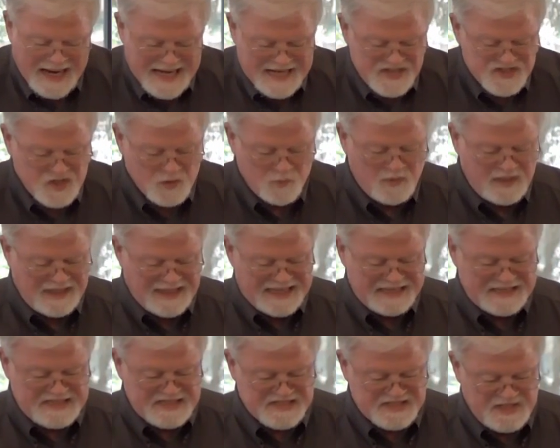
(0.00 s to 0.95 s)
Why
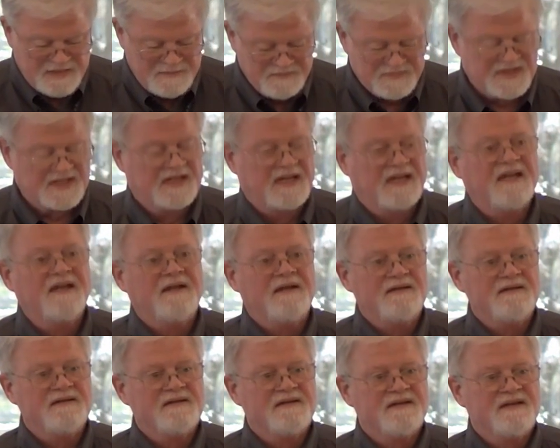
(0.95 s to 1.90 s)
should we let
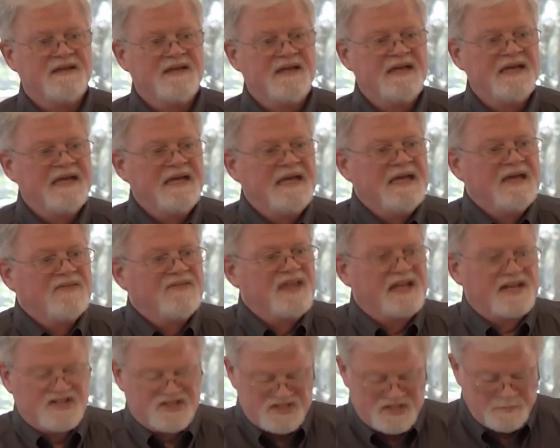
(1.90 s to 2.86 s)
something
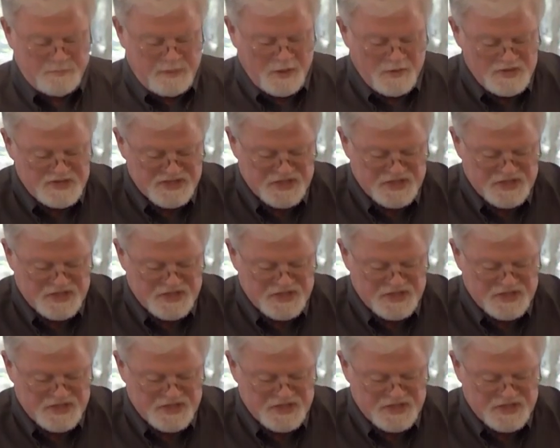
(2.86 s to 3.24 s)
that is